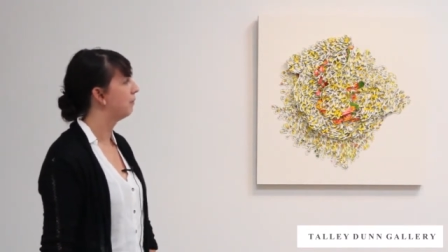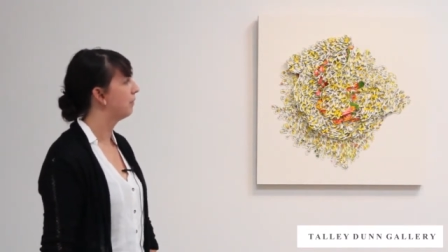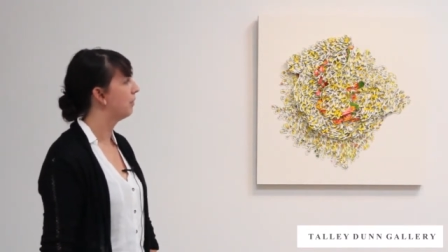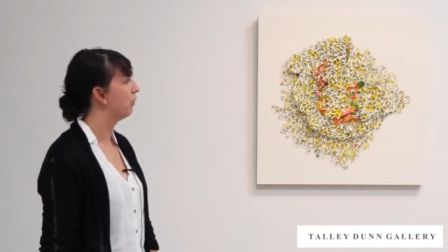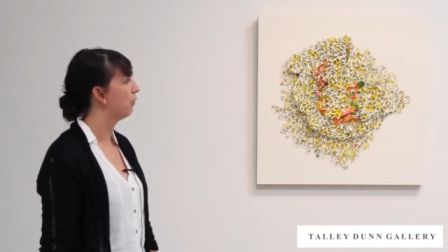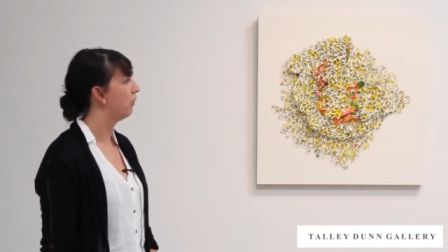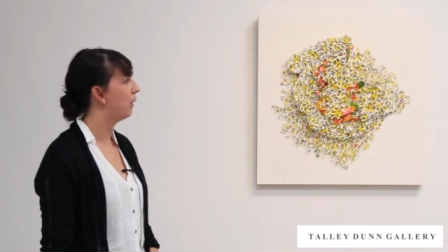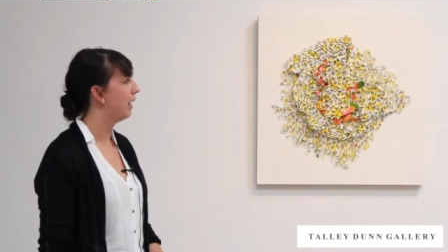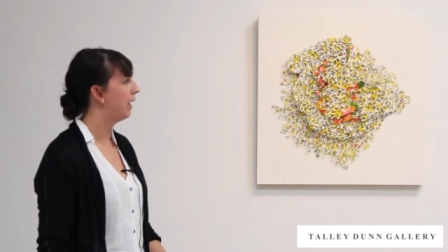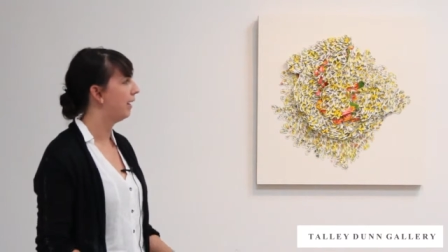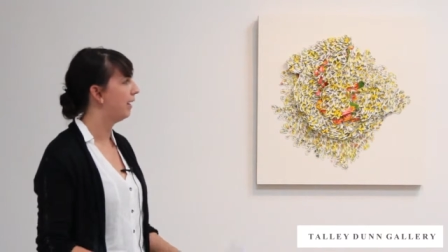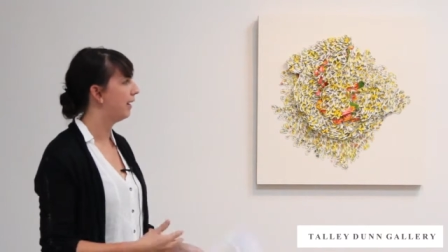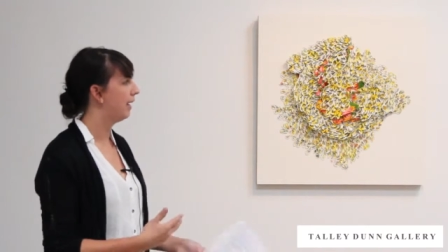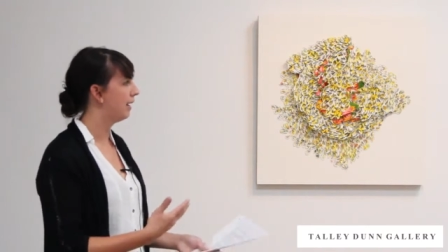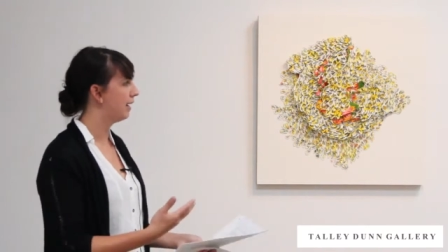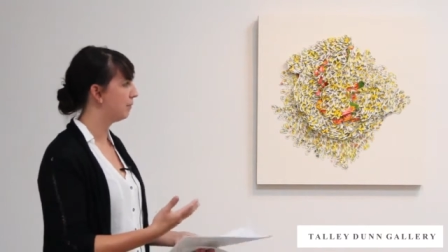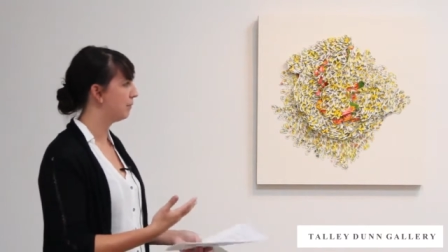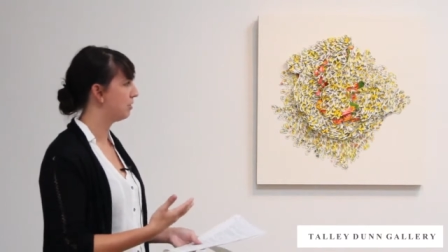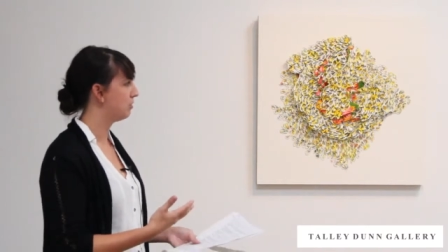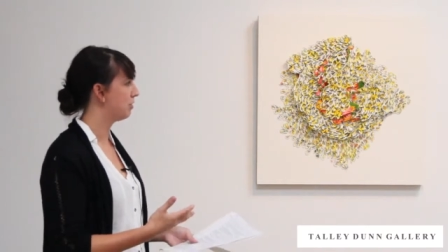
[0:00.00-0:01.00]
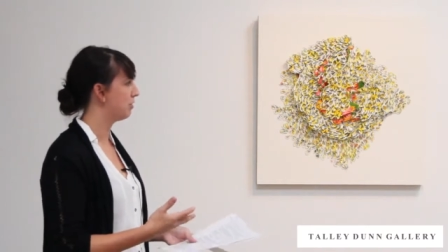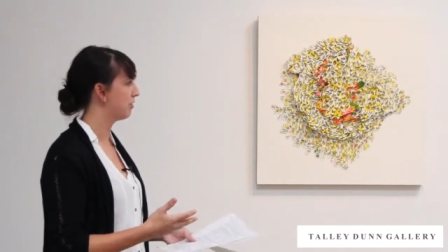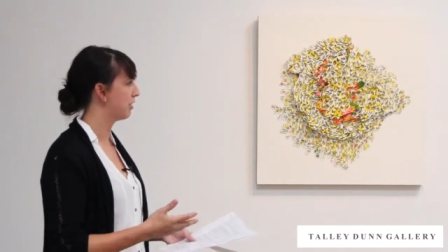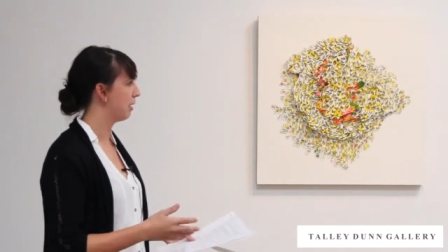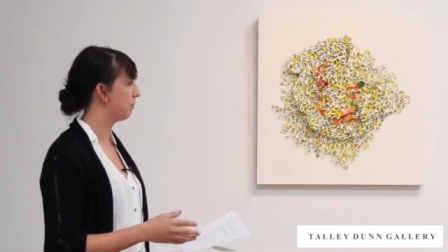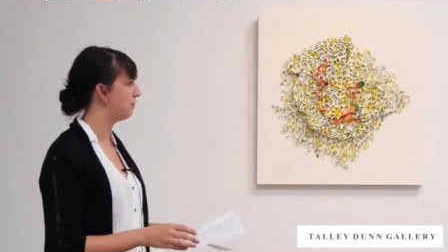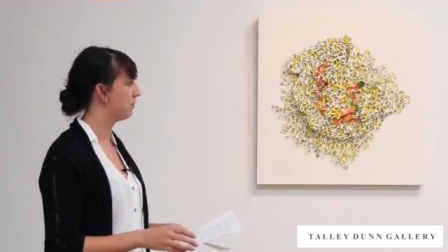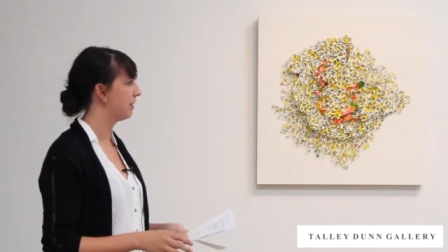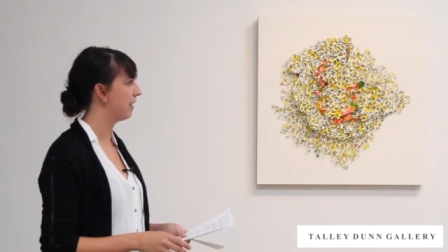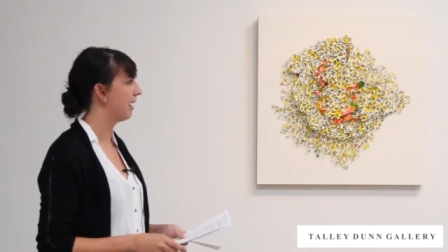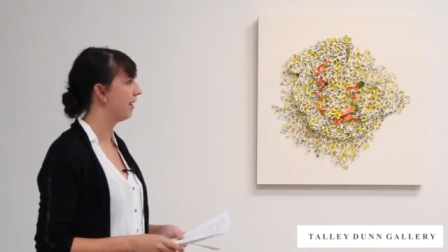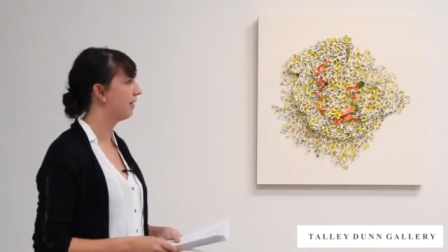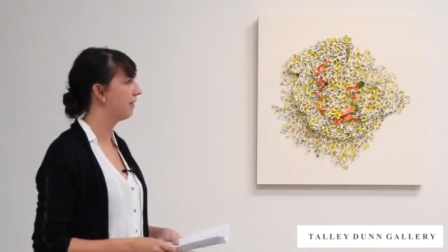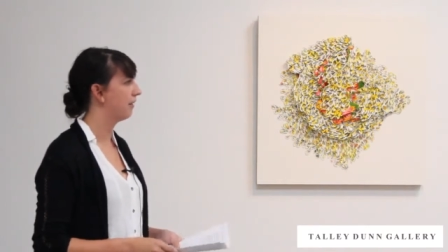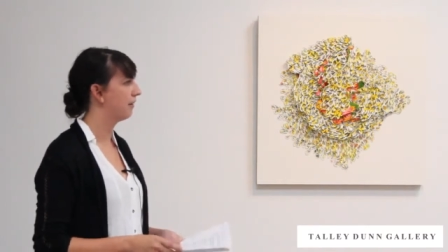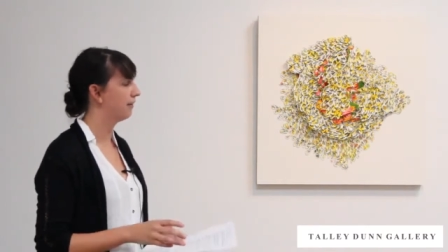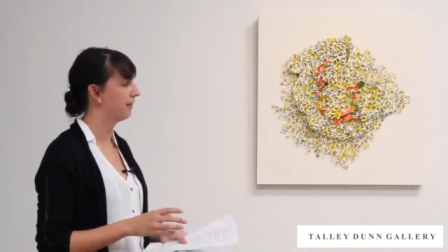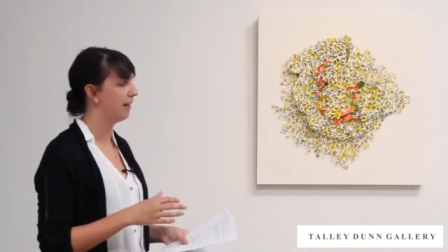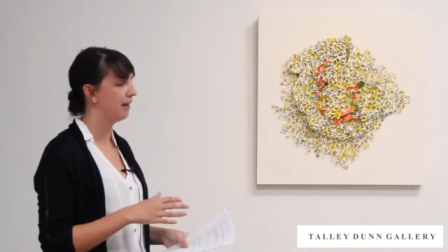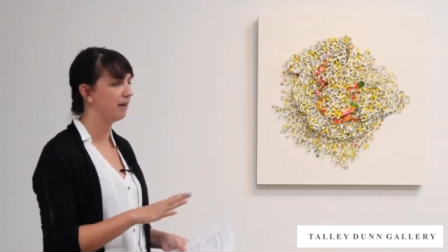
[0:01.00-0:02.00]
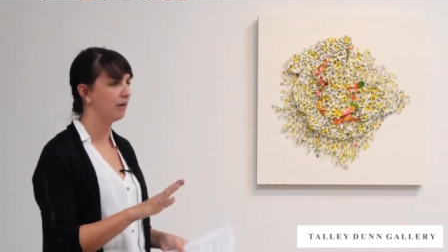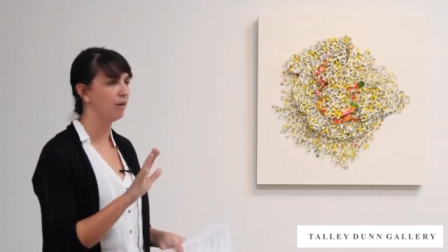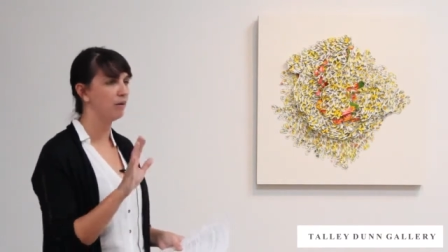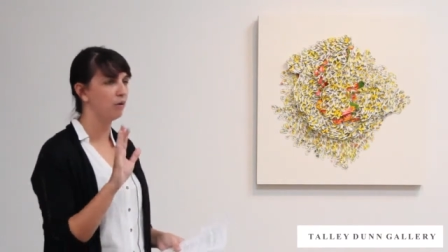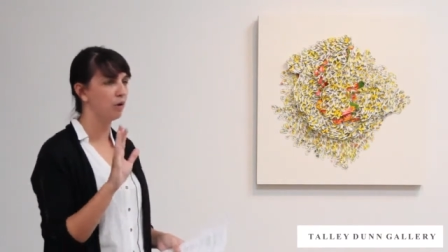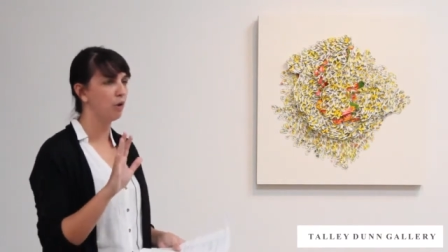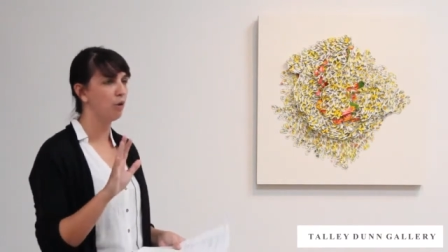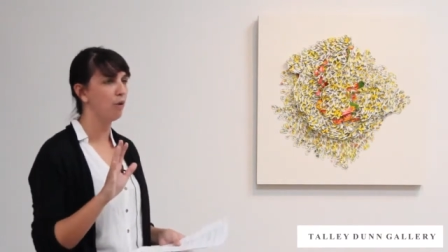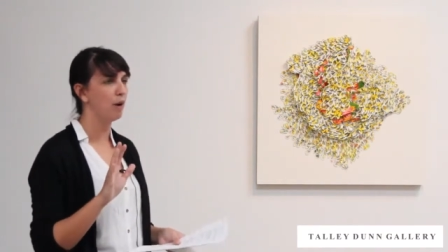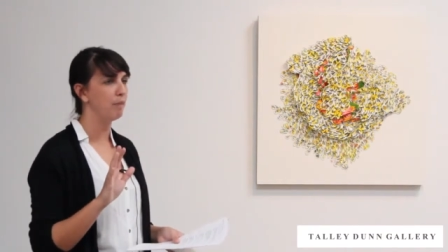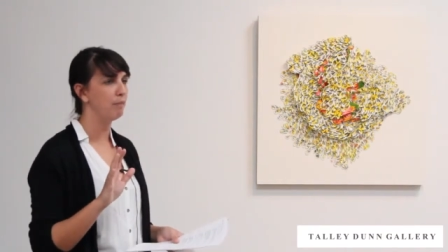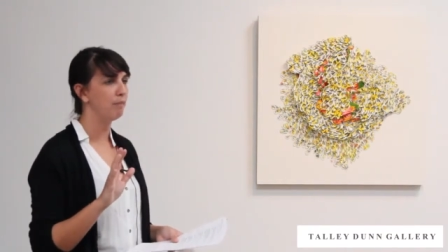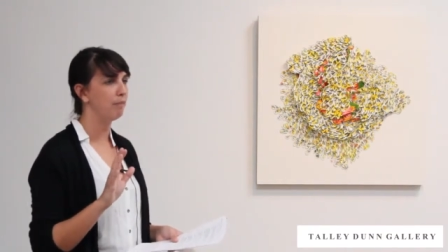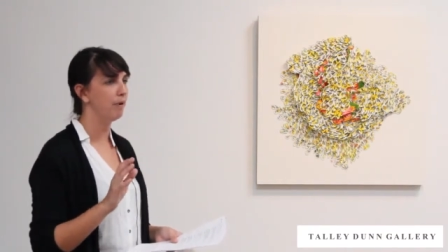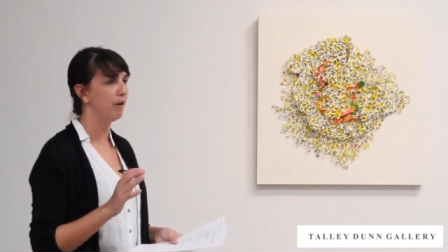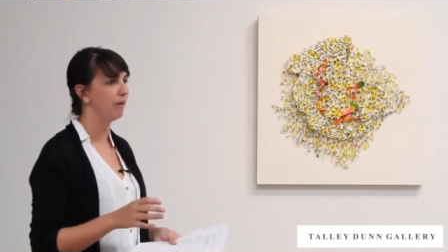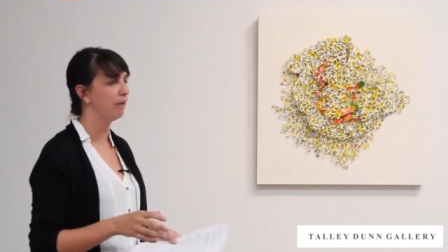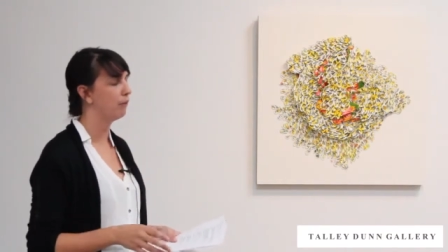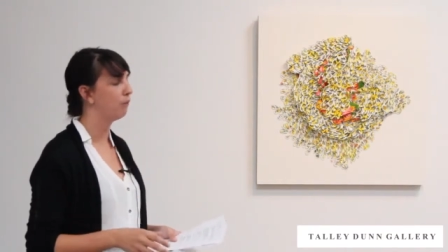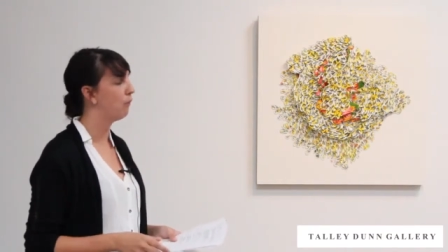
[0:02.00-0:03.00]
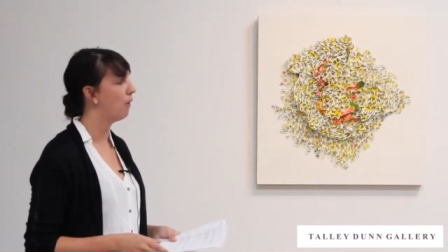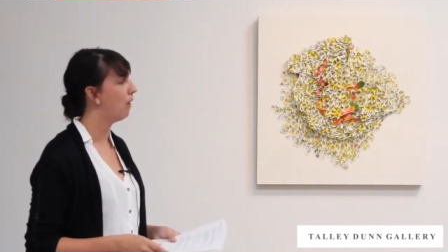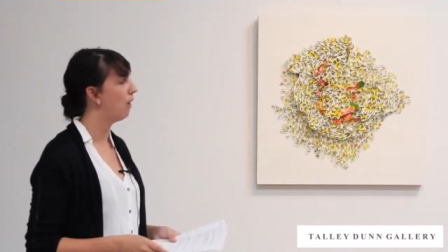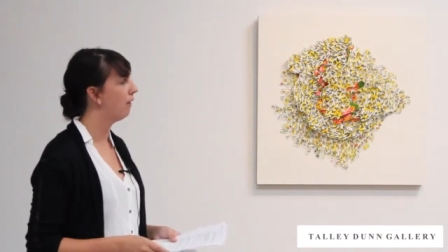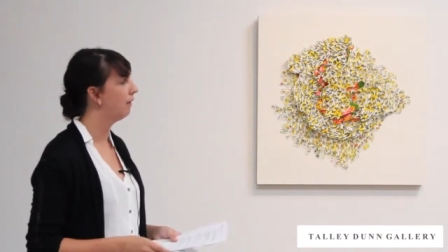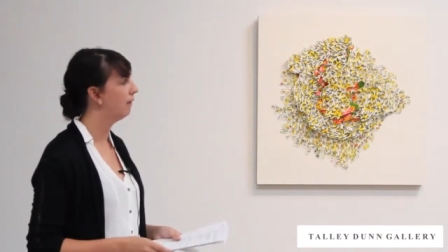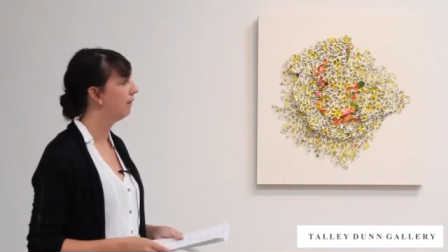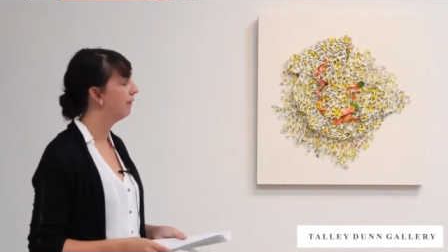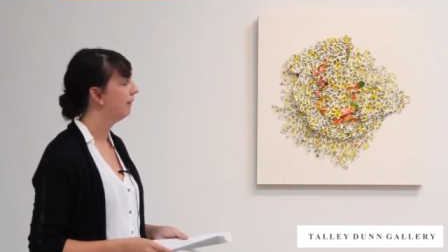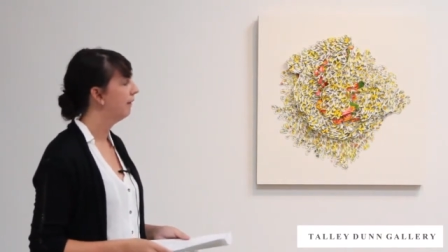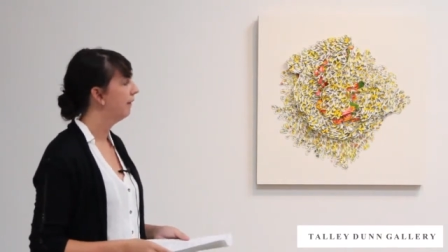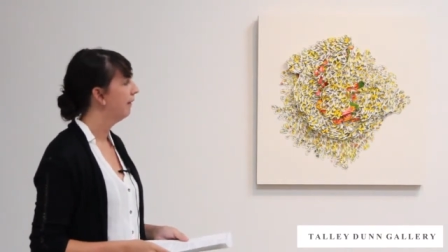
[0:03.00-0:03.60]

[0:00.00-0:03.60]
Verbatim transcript: the way an image has come together. Then it'll go up on the wall.